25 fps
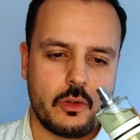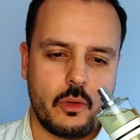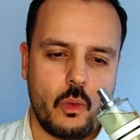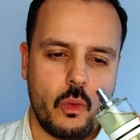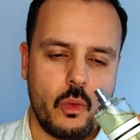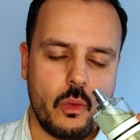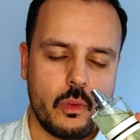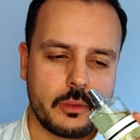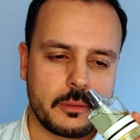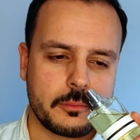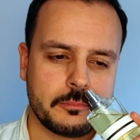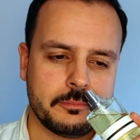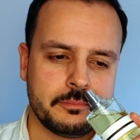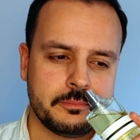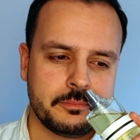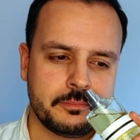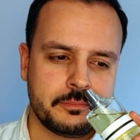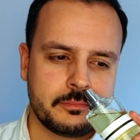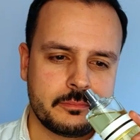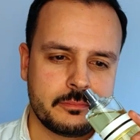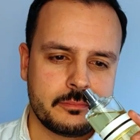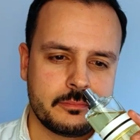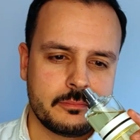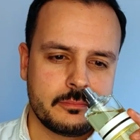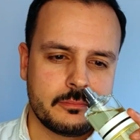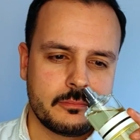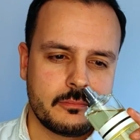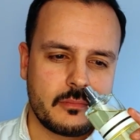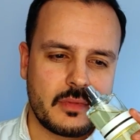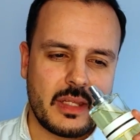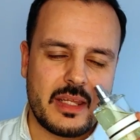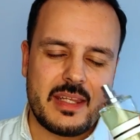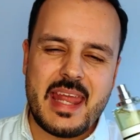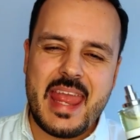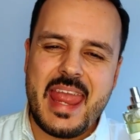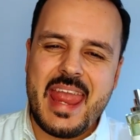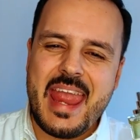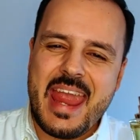or
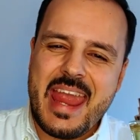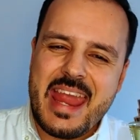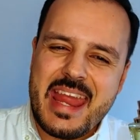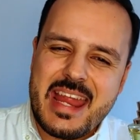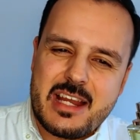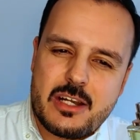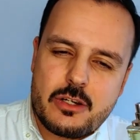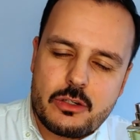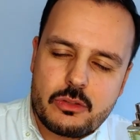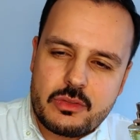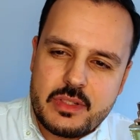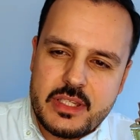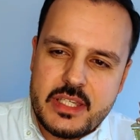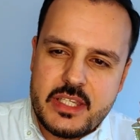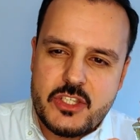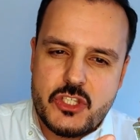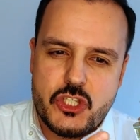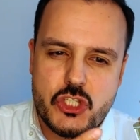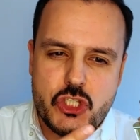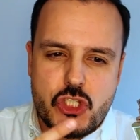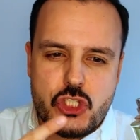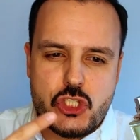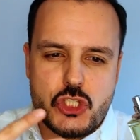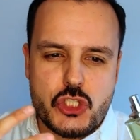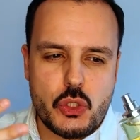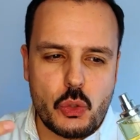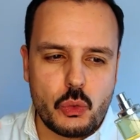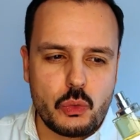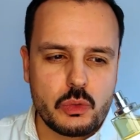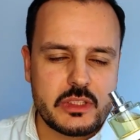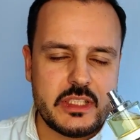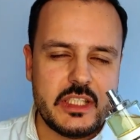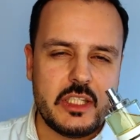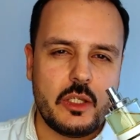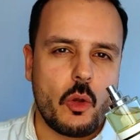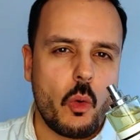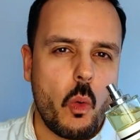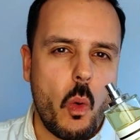an airy,
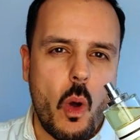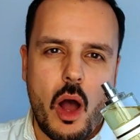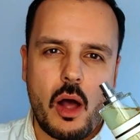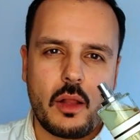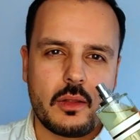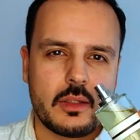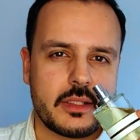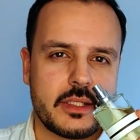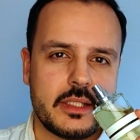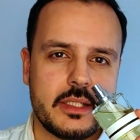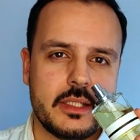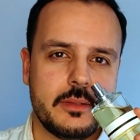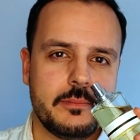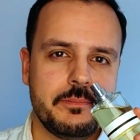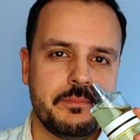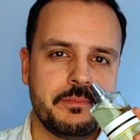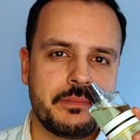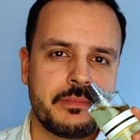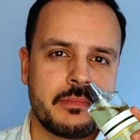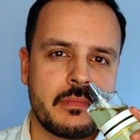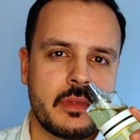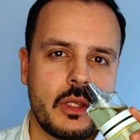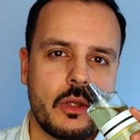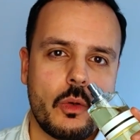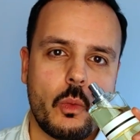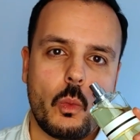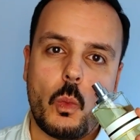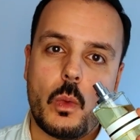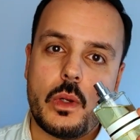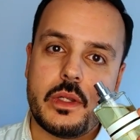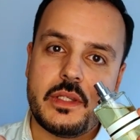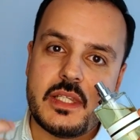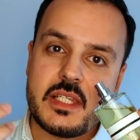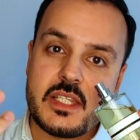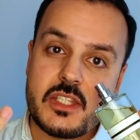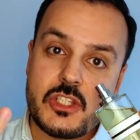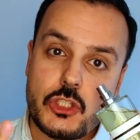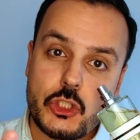salty quality
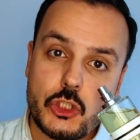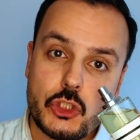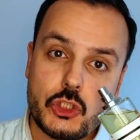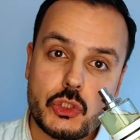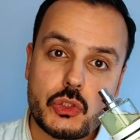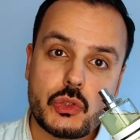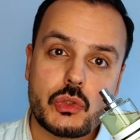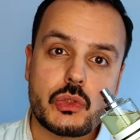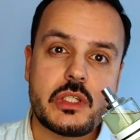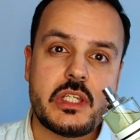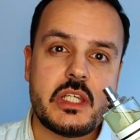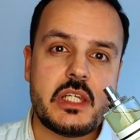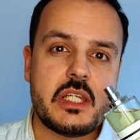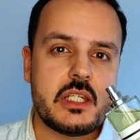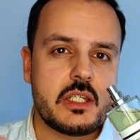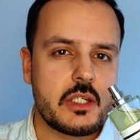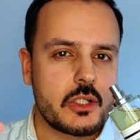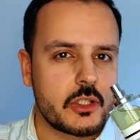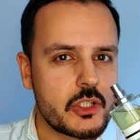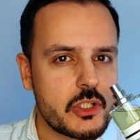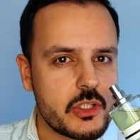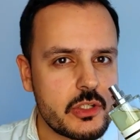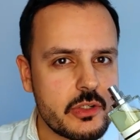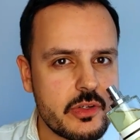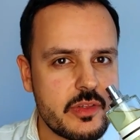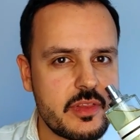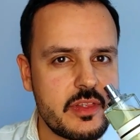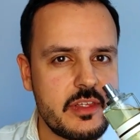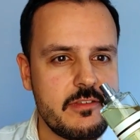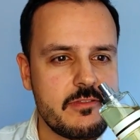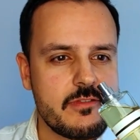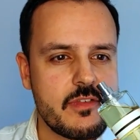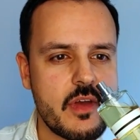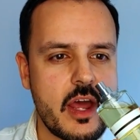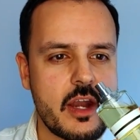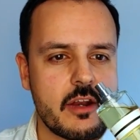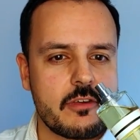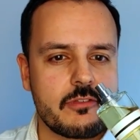with this green, earthy
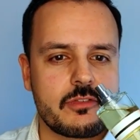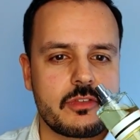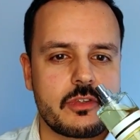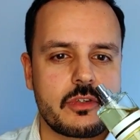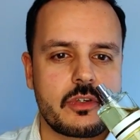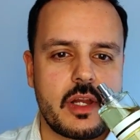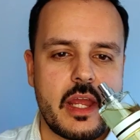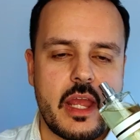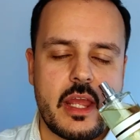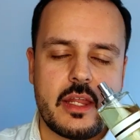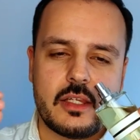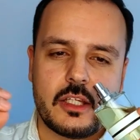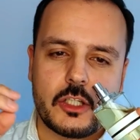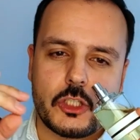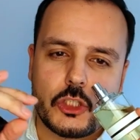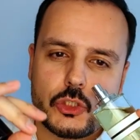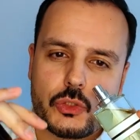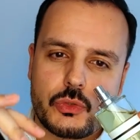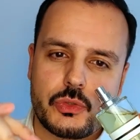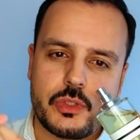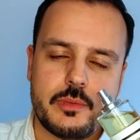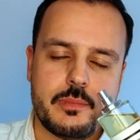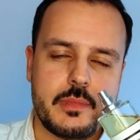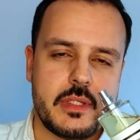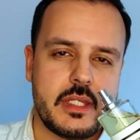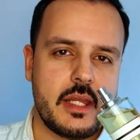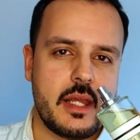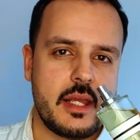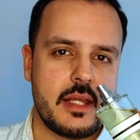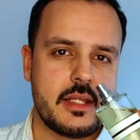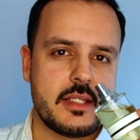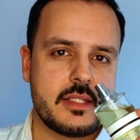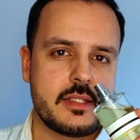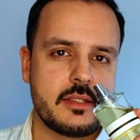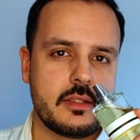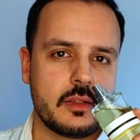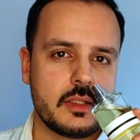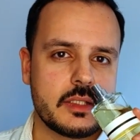vetiver and a creamy
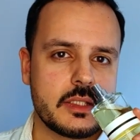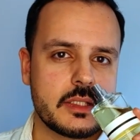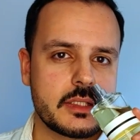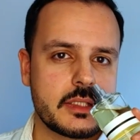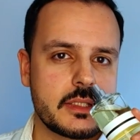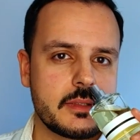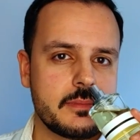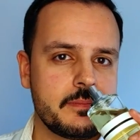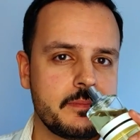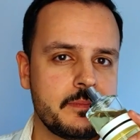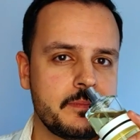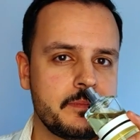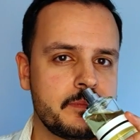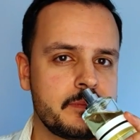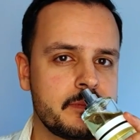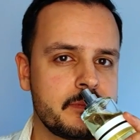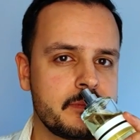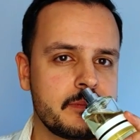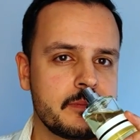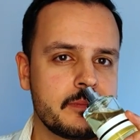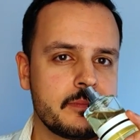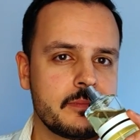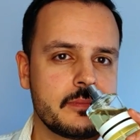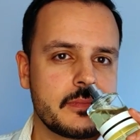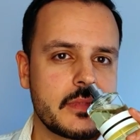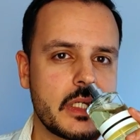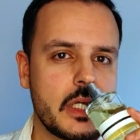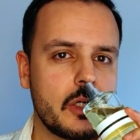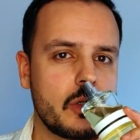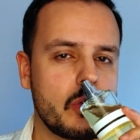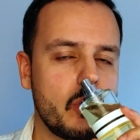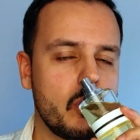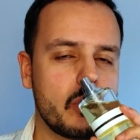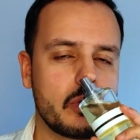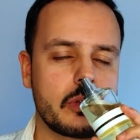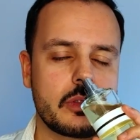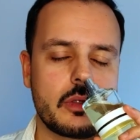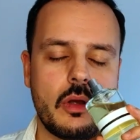hazelnut
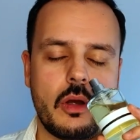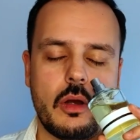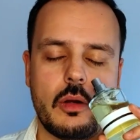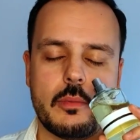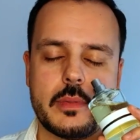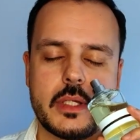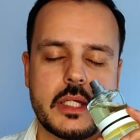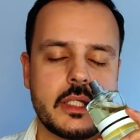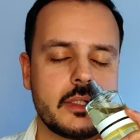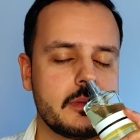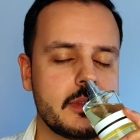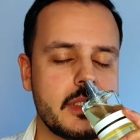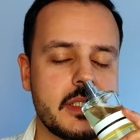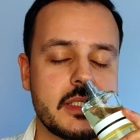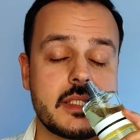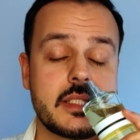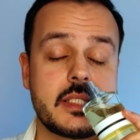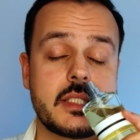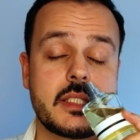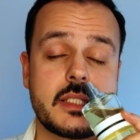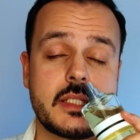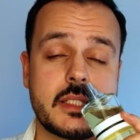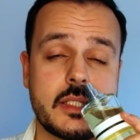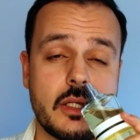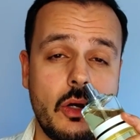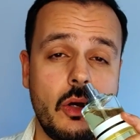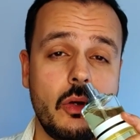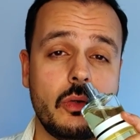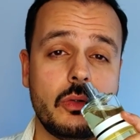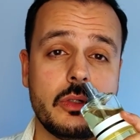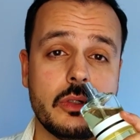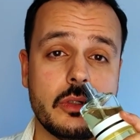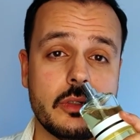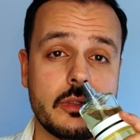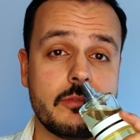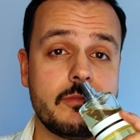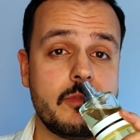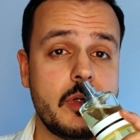accord. Oh man, it's so
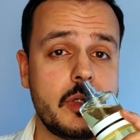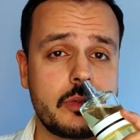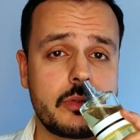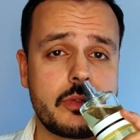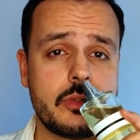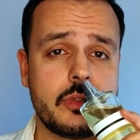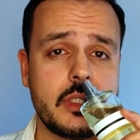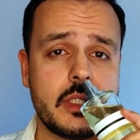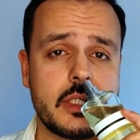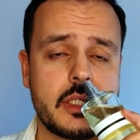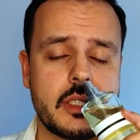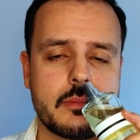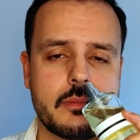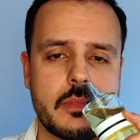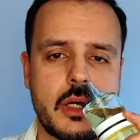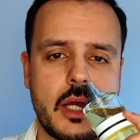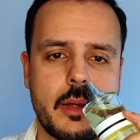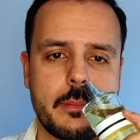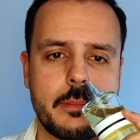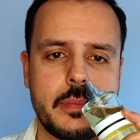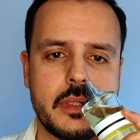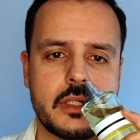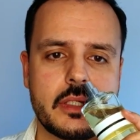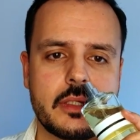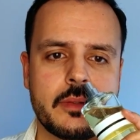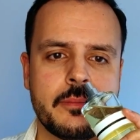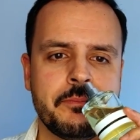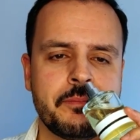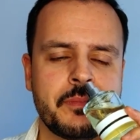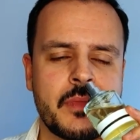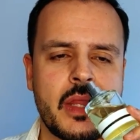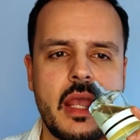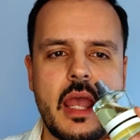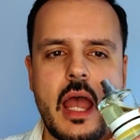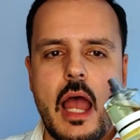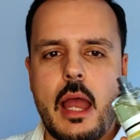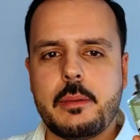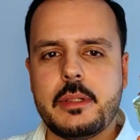good. Very unique in my opinion.
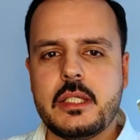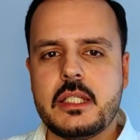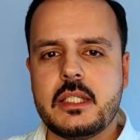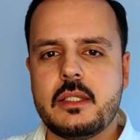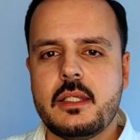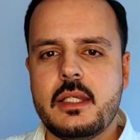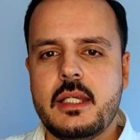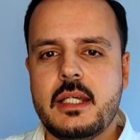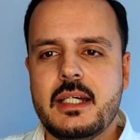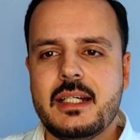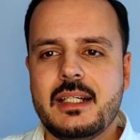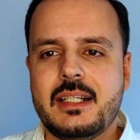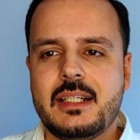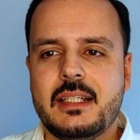I mean,